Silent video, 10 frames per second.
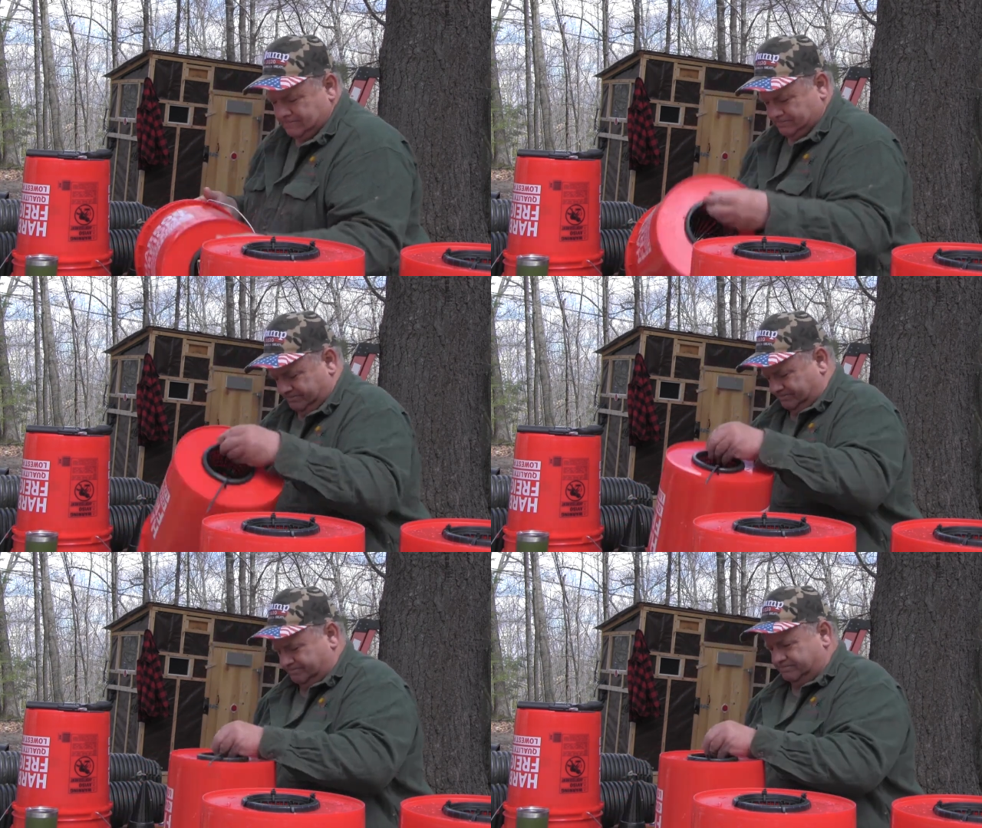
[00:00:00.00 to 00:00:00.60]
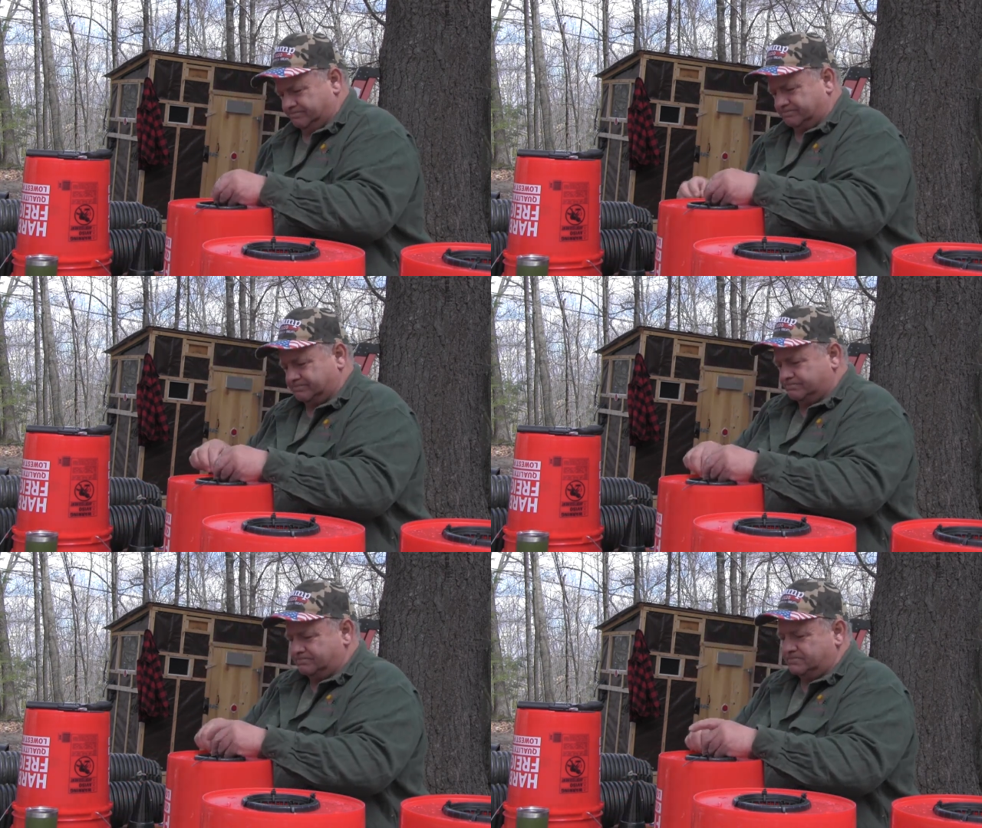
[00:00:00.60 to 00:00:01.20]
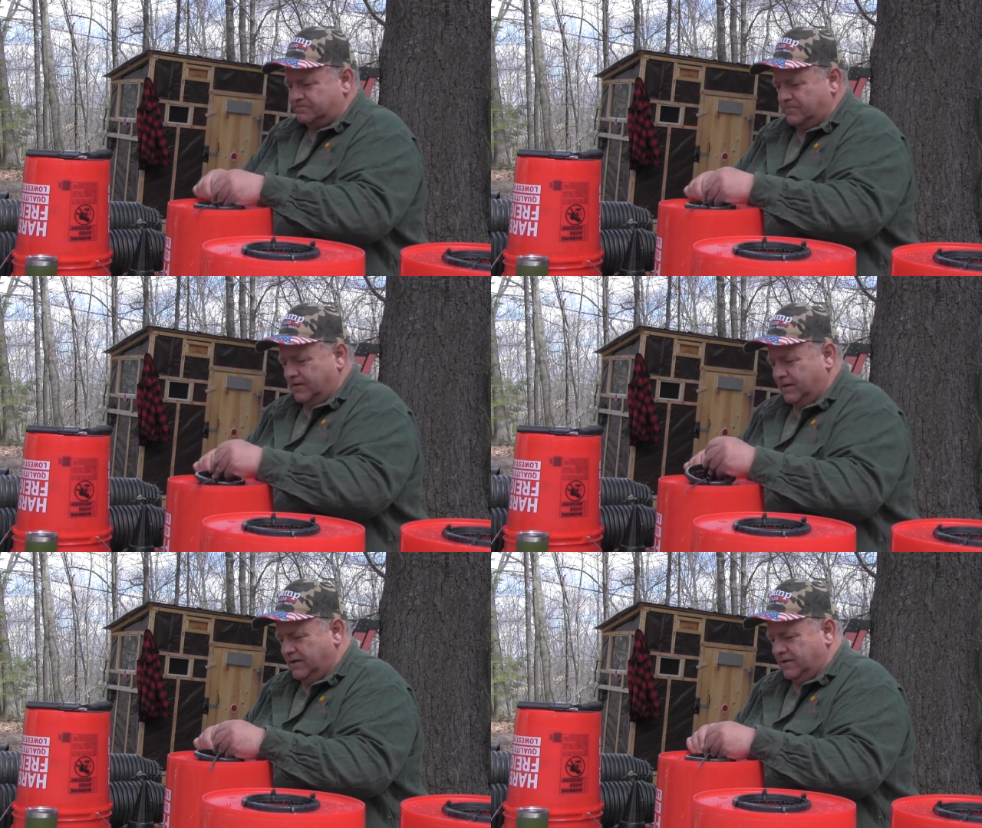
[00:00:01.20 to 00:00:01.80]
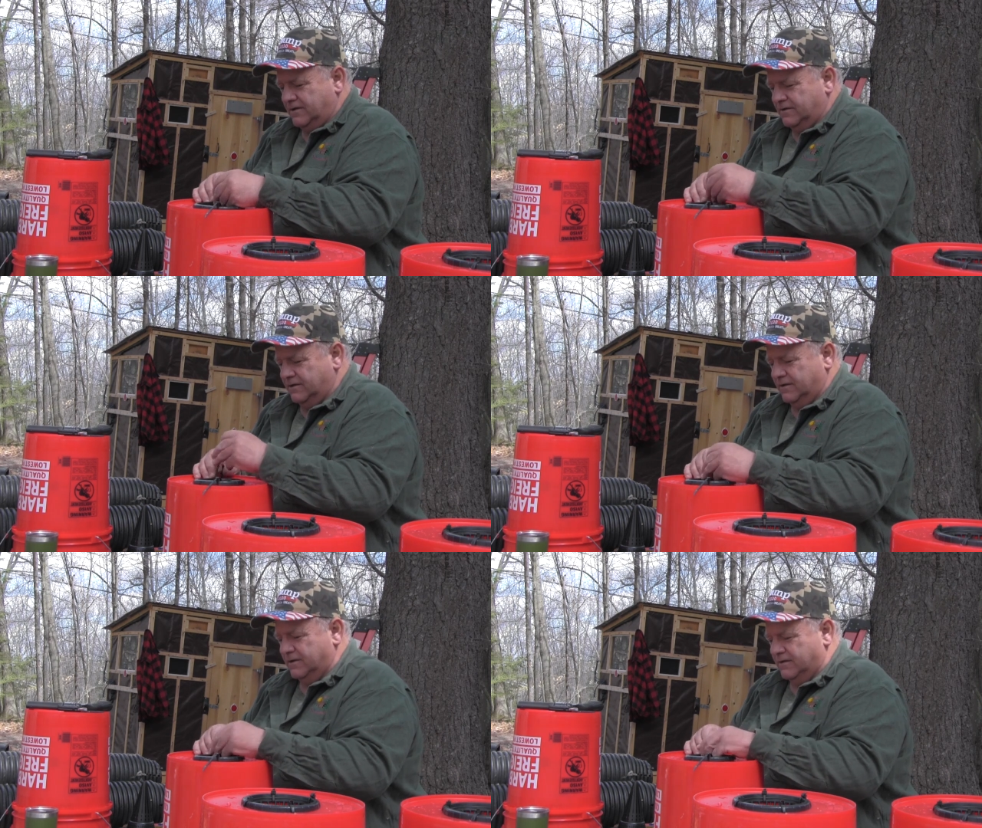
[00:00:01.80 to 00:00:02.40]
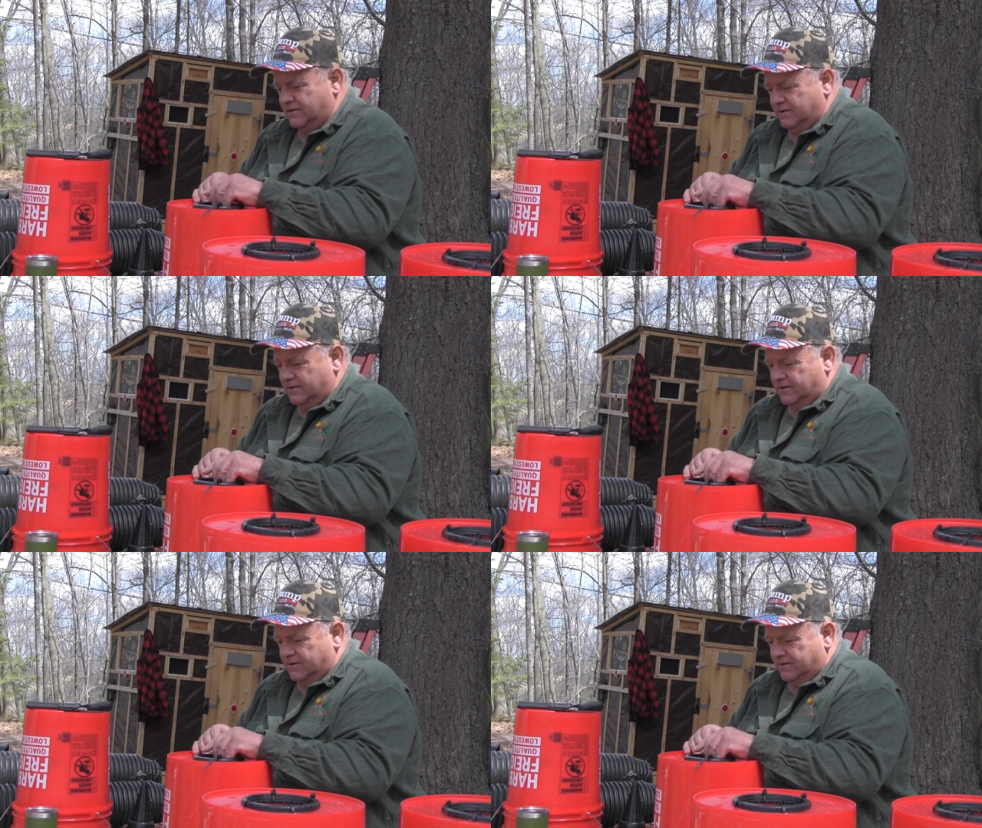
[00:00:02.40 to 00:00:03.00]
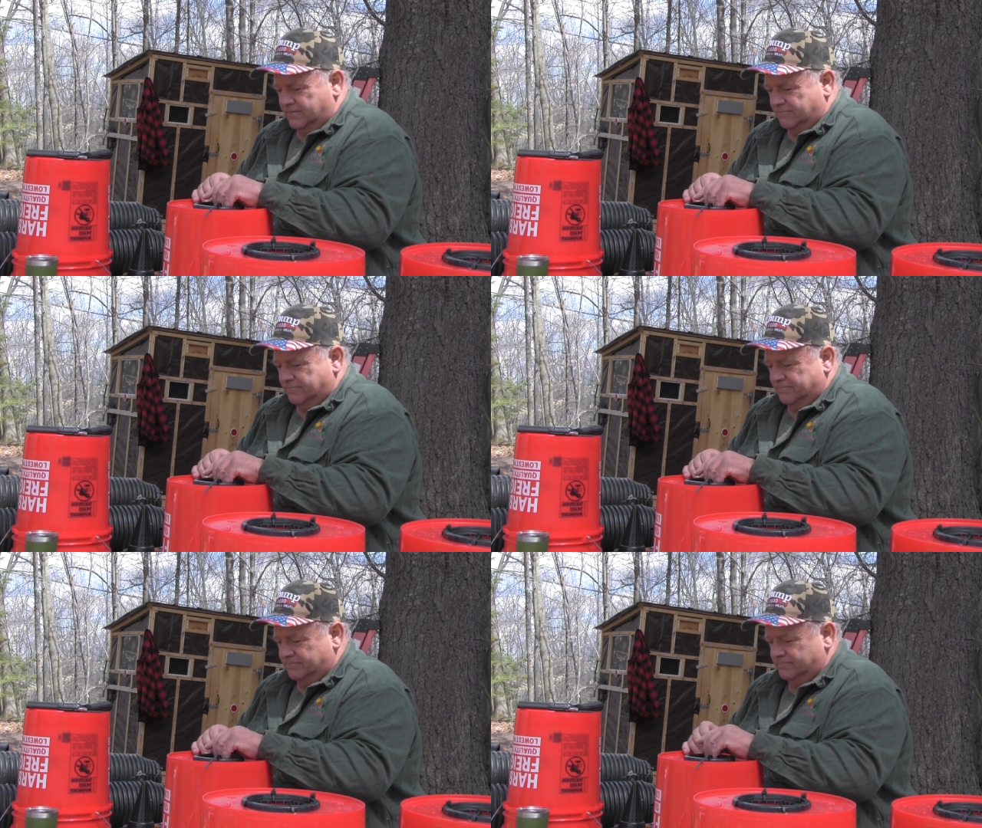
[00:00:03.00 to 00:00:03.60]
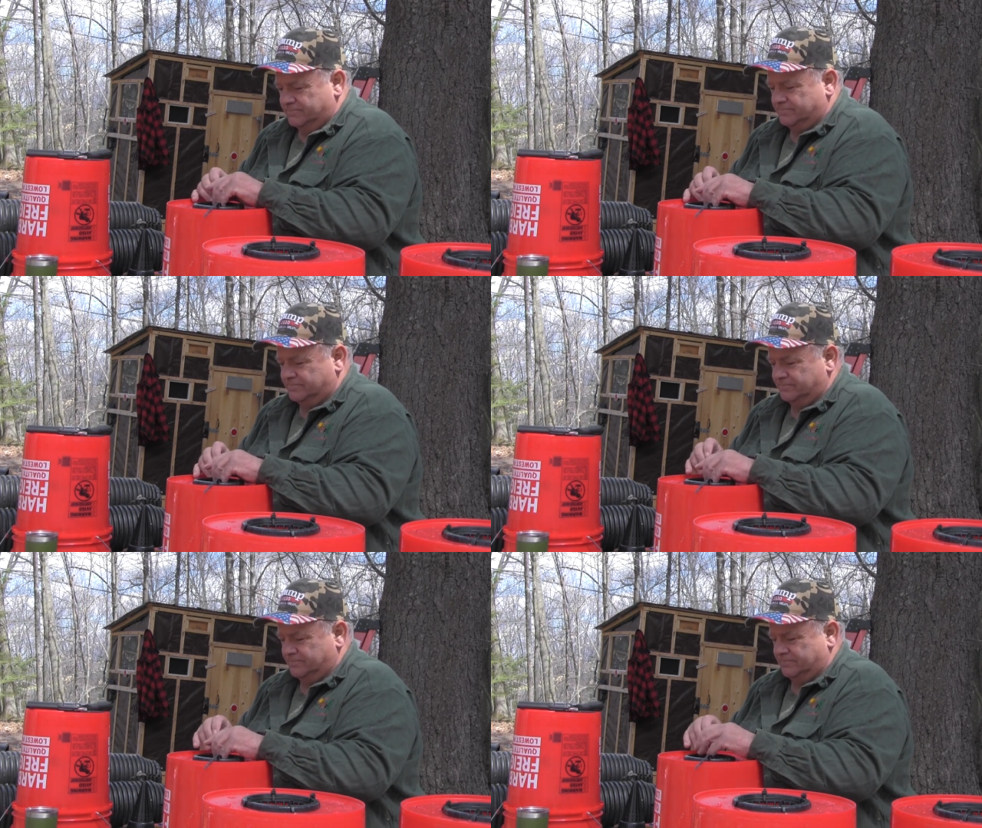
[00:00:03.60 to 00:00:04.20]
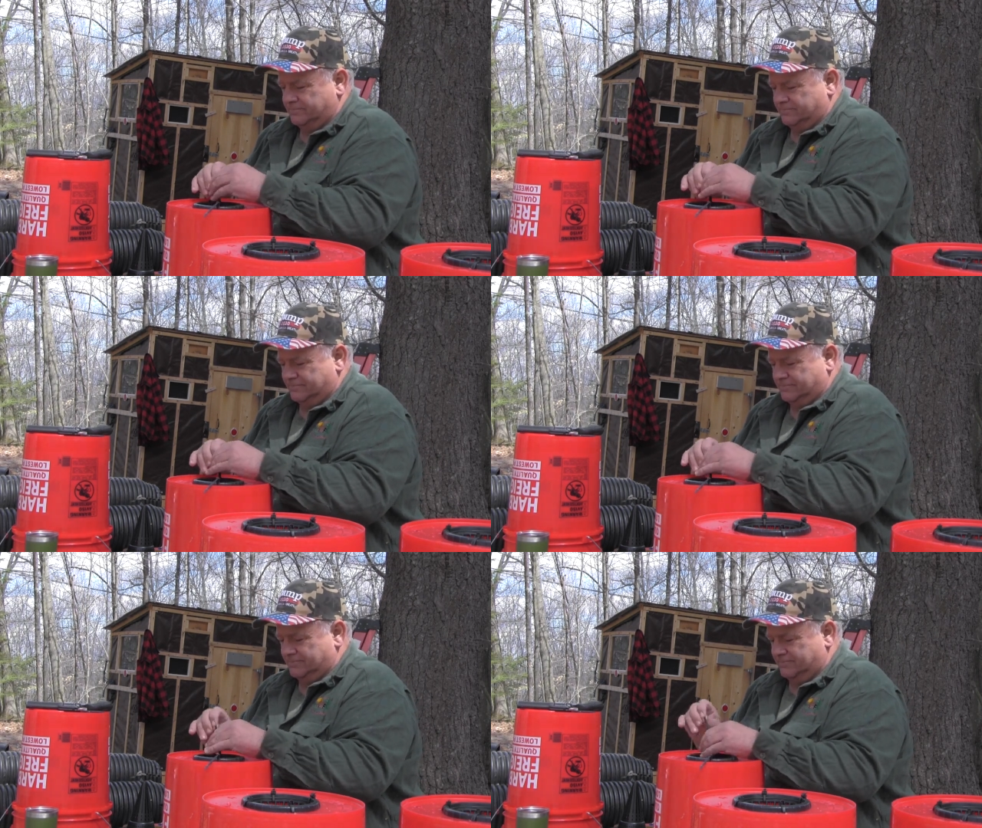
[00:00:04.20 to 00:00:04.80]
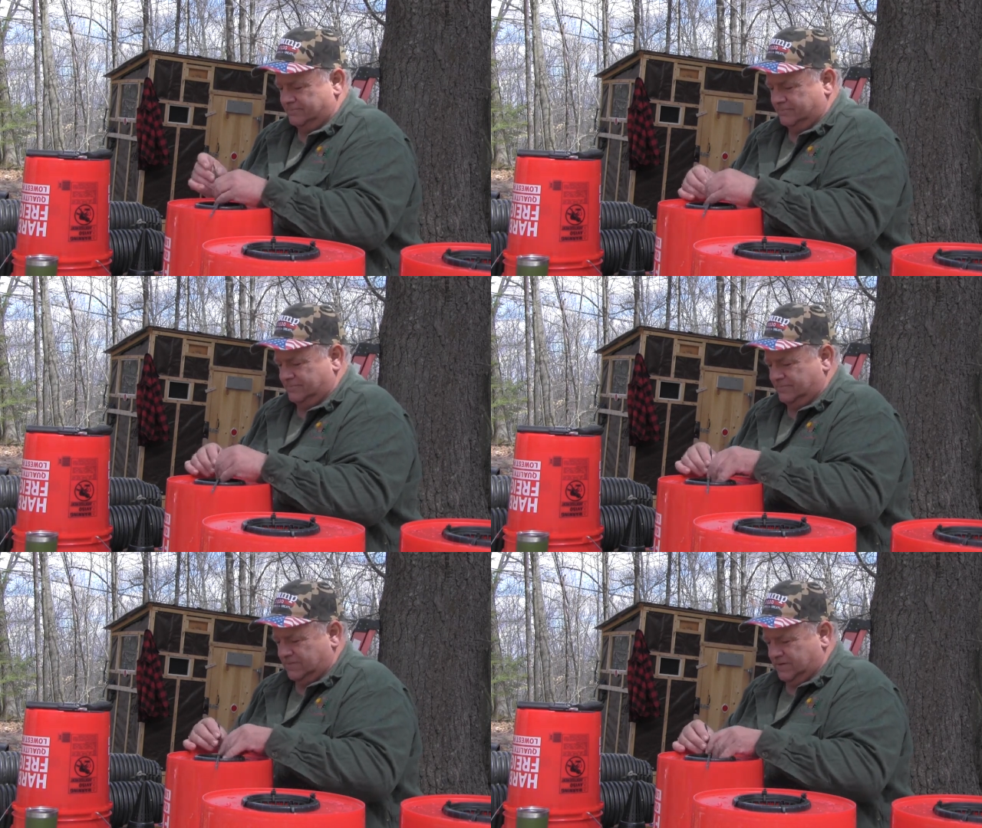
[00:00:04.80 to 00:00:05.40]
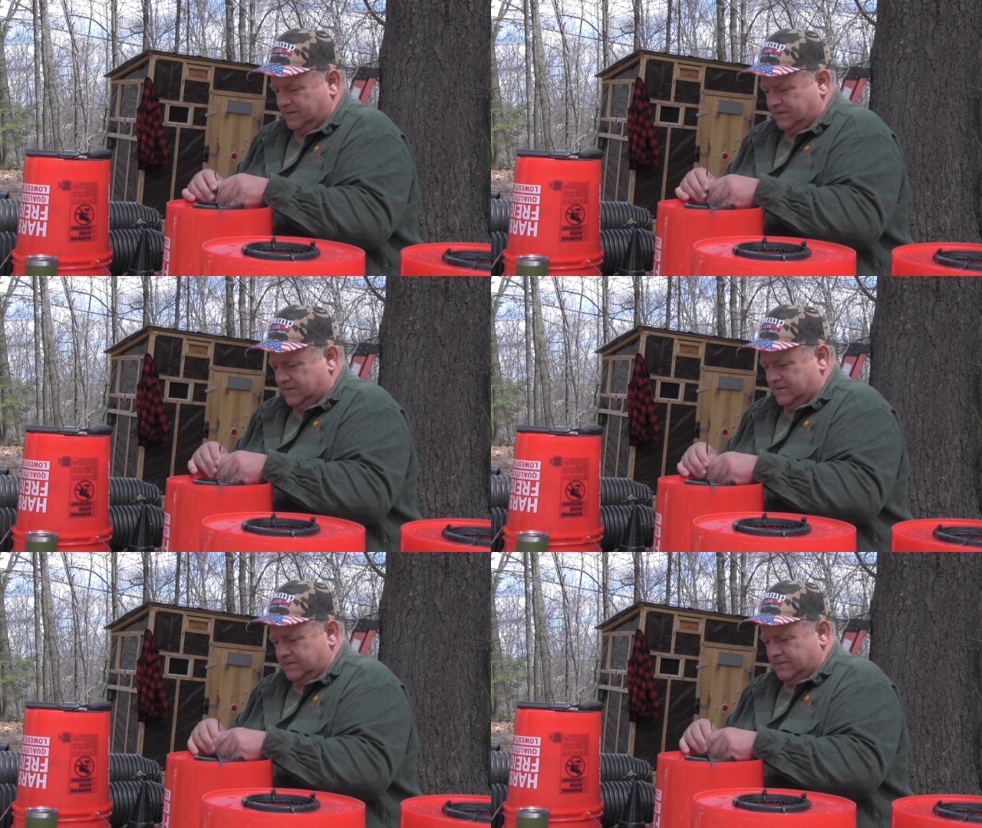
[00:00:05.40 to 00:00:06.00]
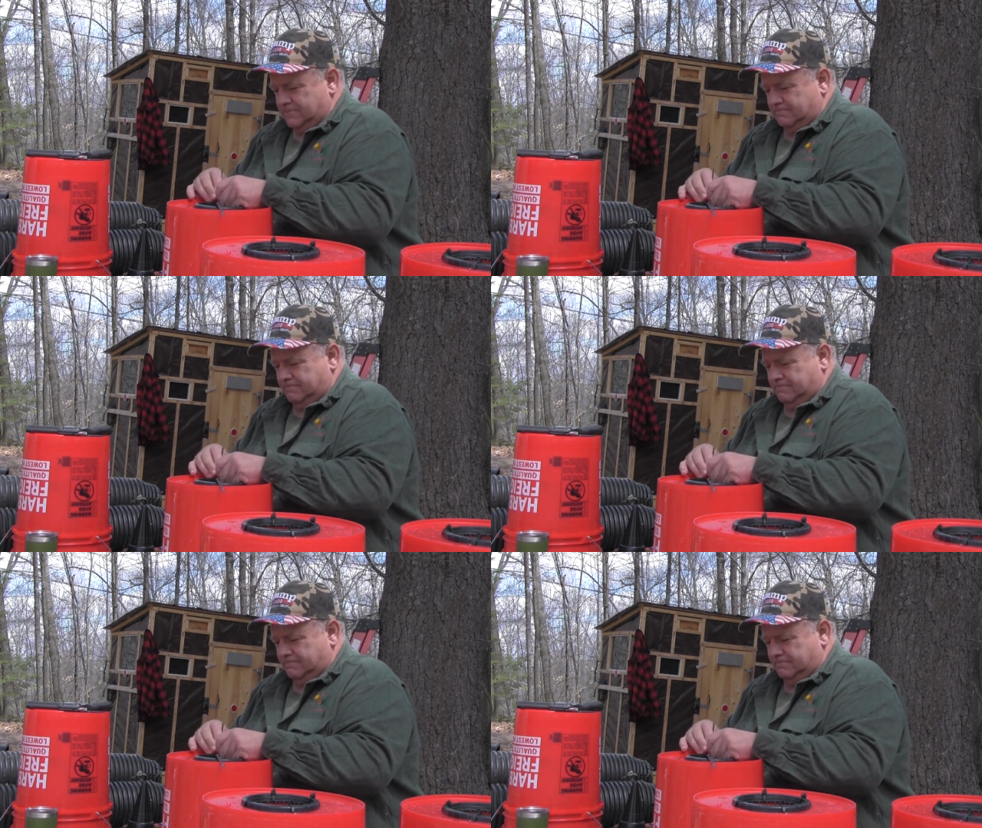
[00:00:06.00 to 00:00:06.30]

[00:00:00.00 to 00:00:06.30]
[no speech]